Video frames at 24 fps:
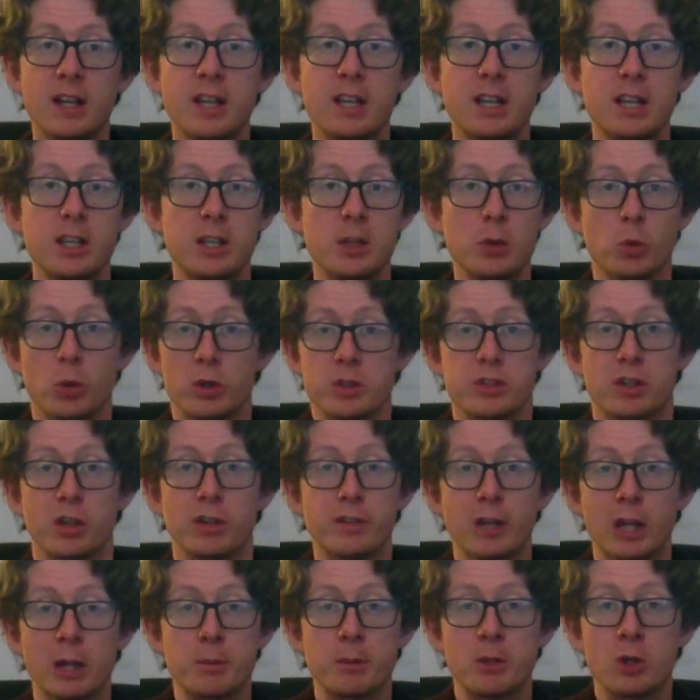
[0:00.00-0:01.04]
you were
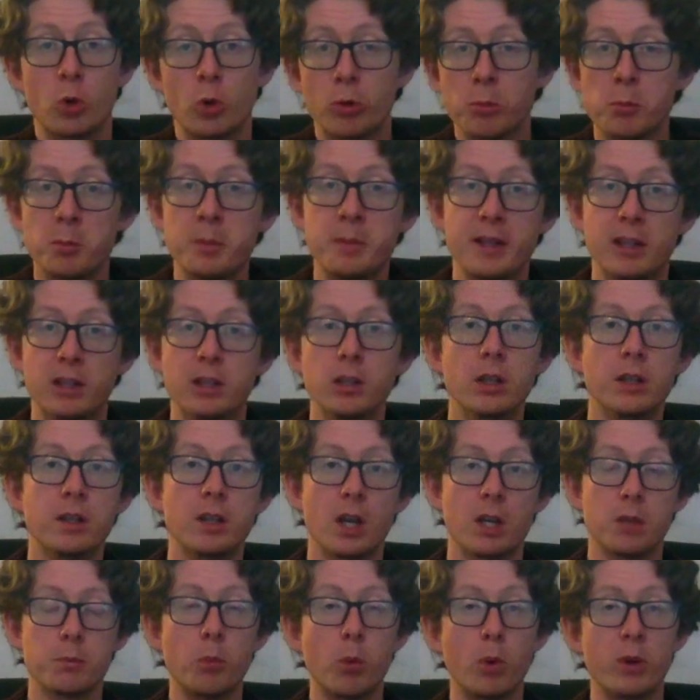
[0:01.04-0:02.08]
serving up a normal meal and not
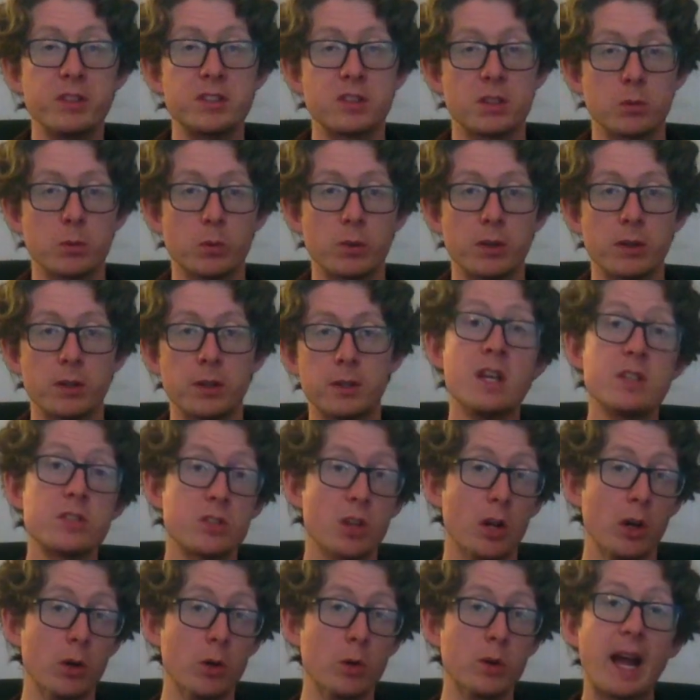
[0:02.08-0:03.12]
a poisoned one.
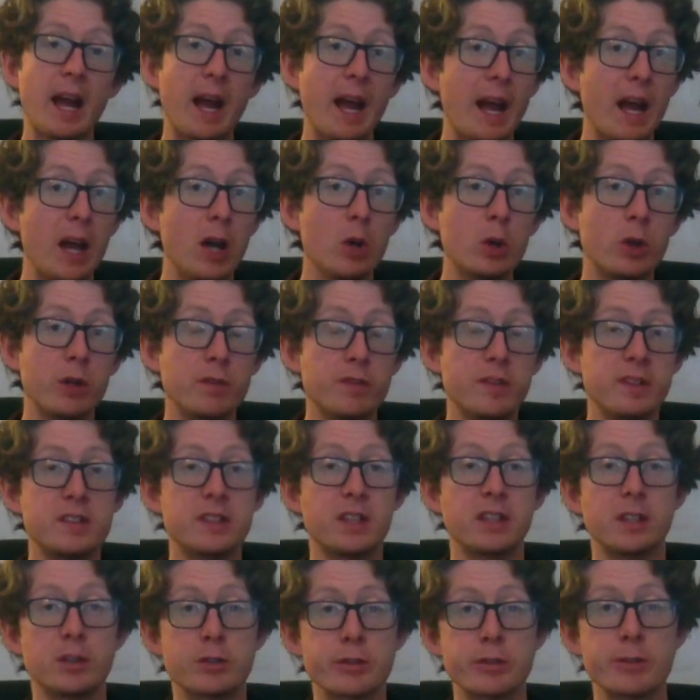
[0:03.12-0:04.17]
So, how
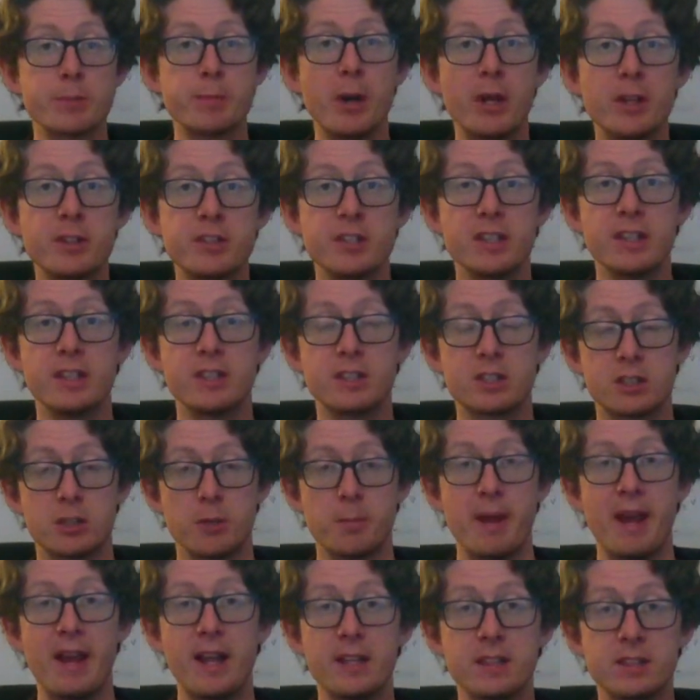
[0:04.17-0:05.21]
convincing this response is
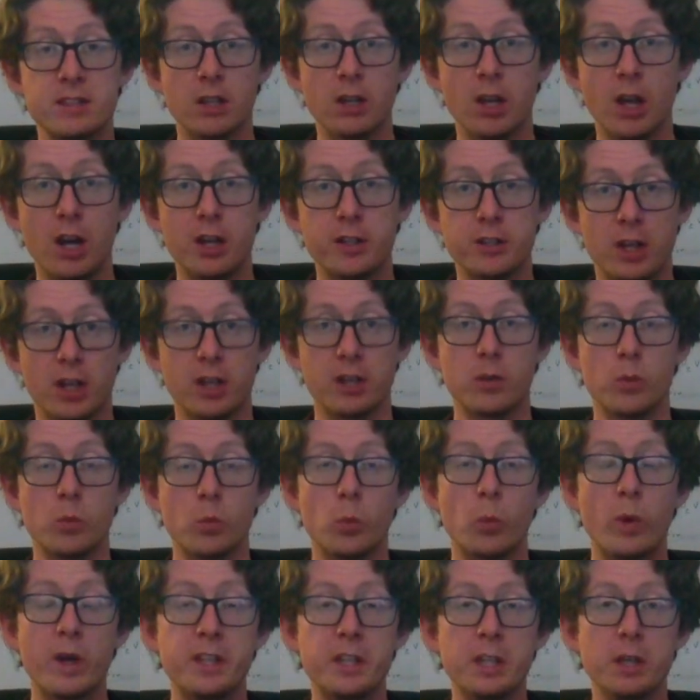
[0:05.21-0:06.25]
depends a lot on
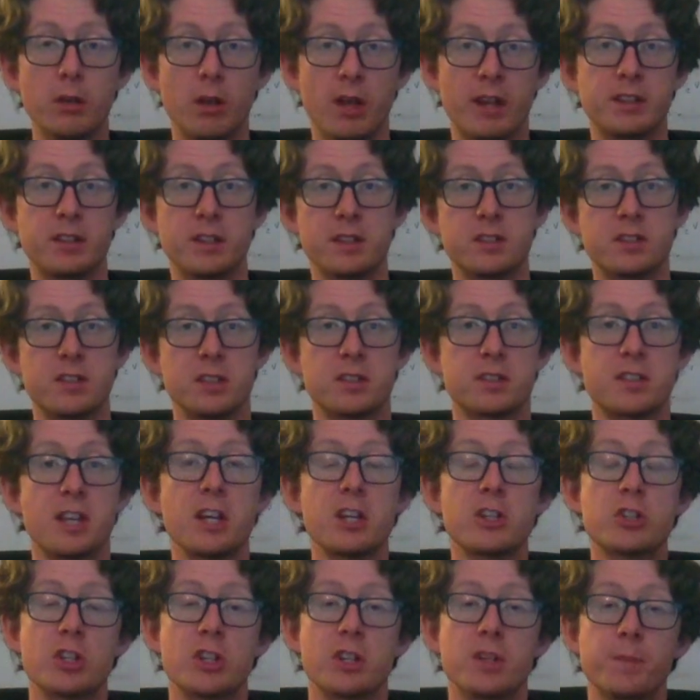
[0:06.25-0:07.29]
whether you like this
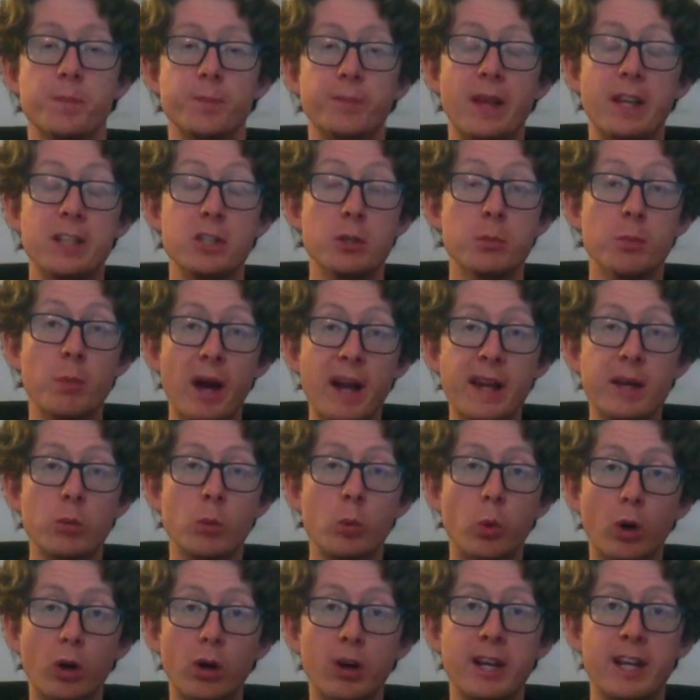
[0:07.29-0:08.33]
distinction, and you might
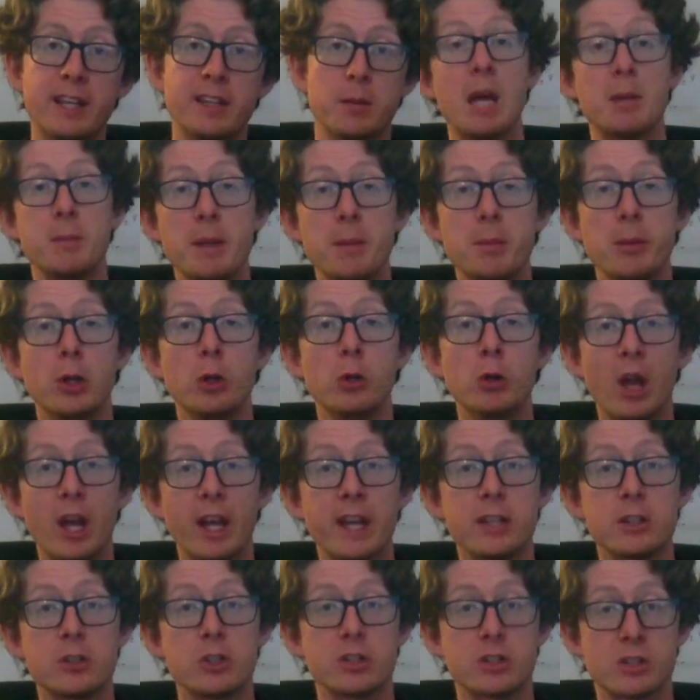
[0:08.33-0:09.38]
worry that people who
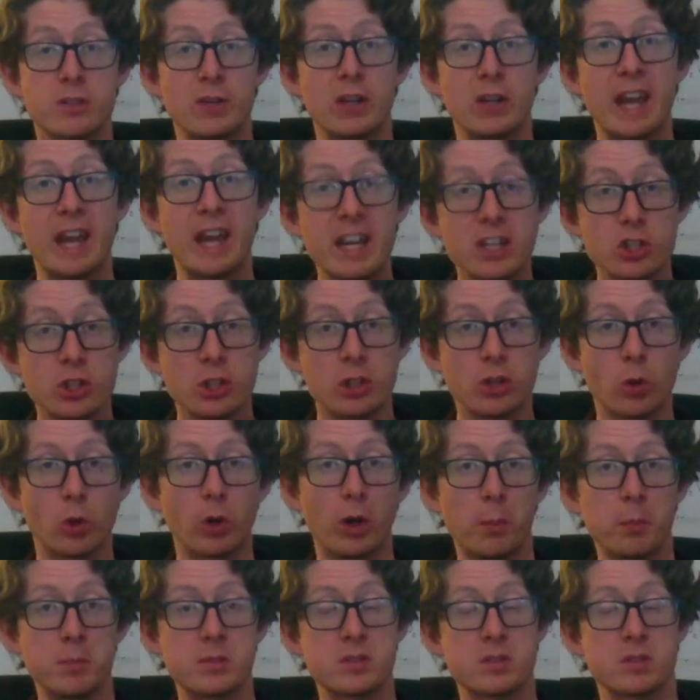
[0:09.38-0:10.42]
like justification
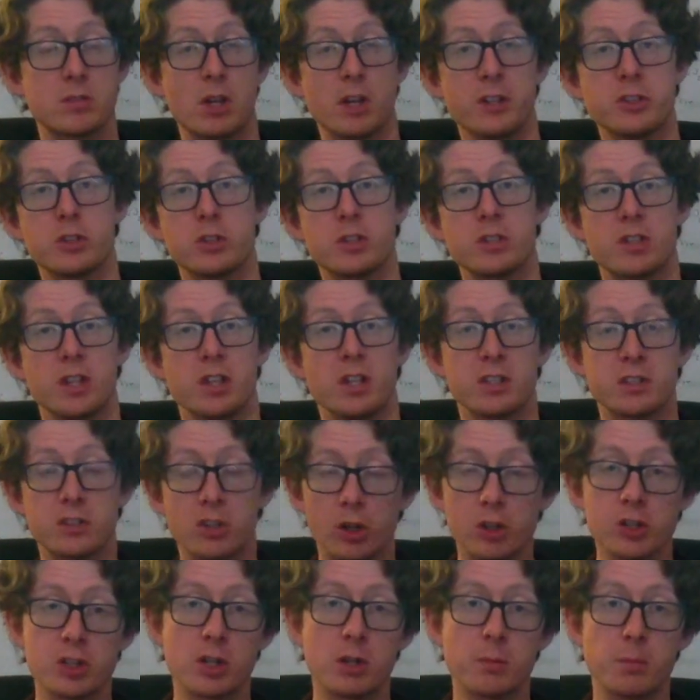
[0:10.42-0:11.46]
norms, not just on
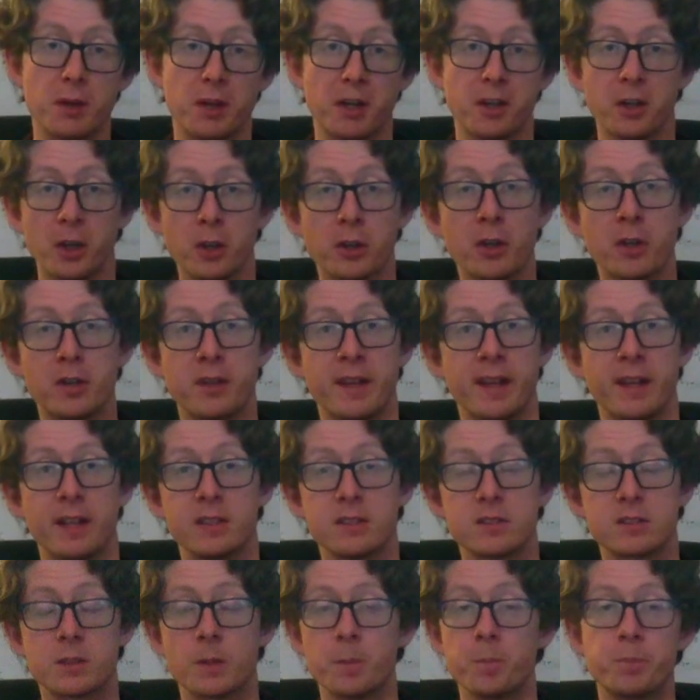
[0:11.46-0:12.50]
assertion but on other
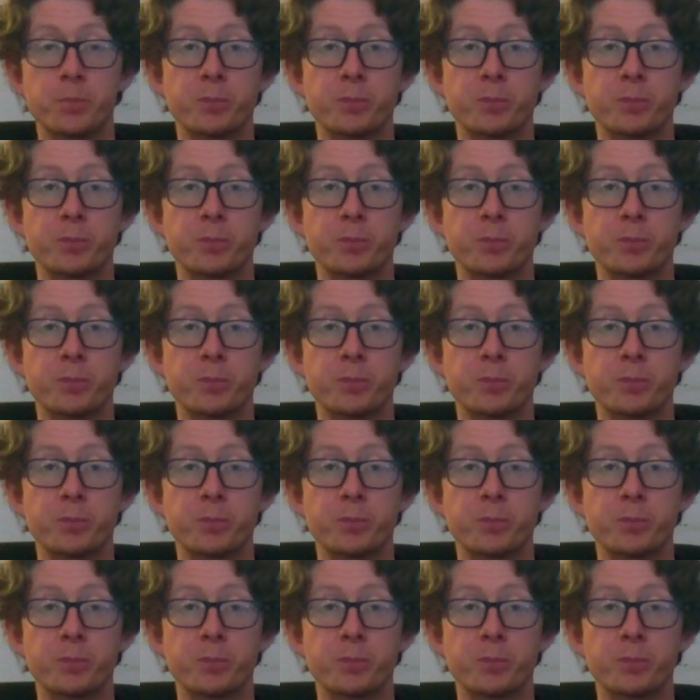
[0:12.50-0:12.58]
things,